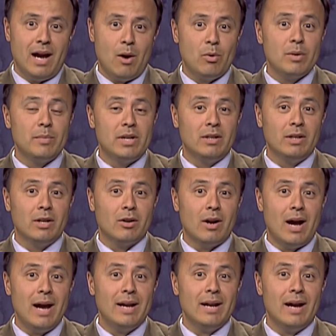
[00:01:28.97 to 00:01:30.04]
I want to be clear,
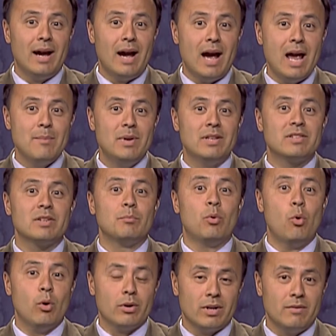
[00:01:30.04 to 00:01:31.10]
I'm in
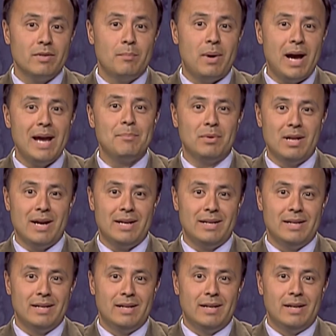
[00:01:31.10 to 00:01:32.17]
support of the pipeline.